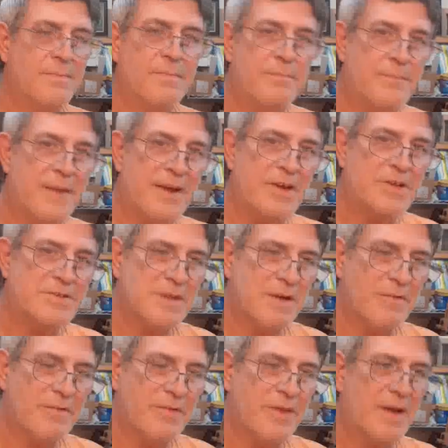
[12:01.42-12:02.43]
make
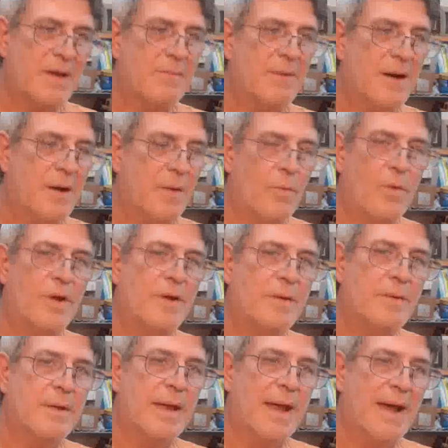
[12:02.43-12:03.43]
yourself think about what
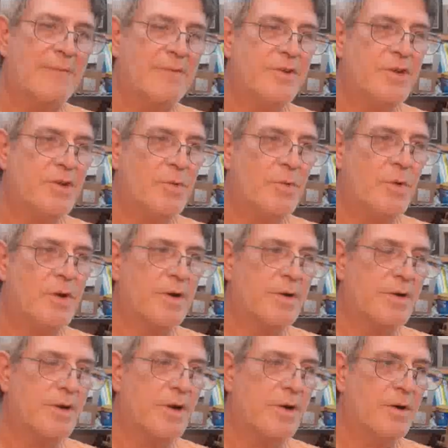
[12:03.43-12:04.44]
avenue you want
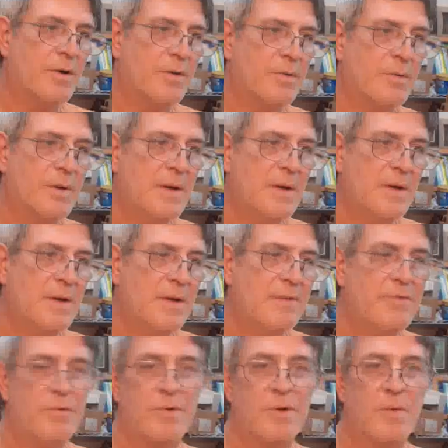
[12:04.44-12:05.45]
to go.
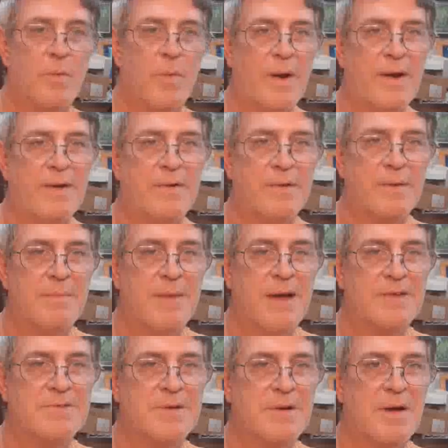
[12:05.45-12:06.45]
If you want to wait until the
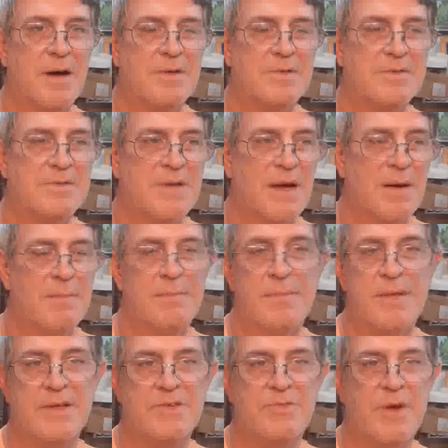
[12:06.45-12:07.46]
master classes come,
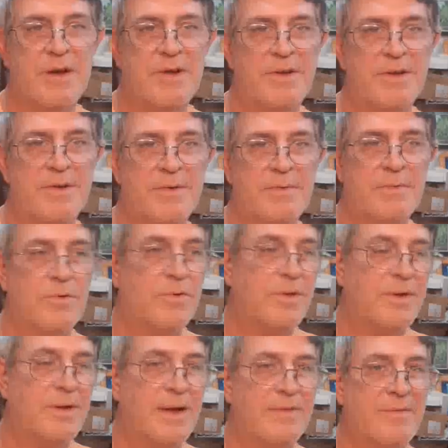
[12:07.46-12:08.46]
that's great too, or the
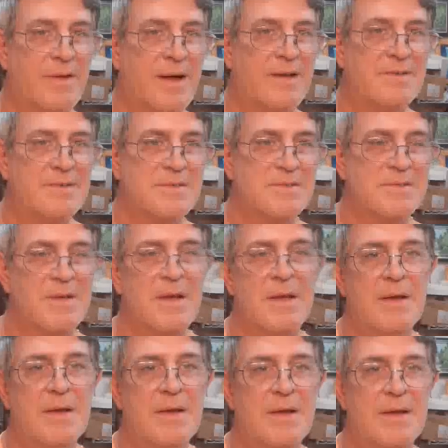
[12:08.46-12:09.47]
knife classes.
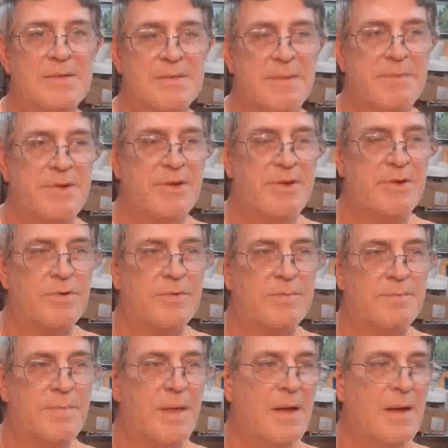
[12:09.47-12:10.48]
It's up to you.
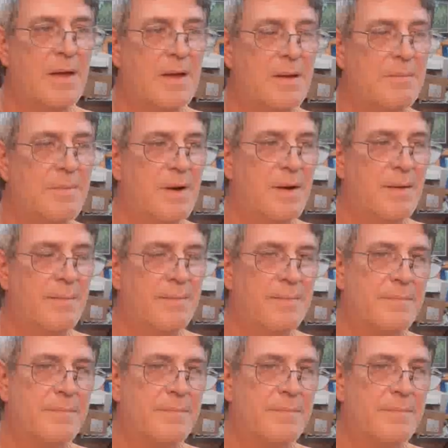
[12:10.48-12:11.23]
But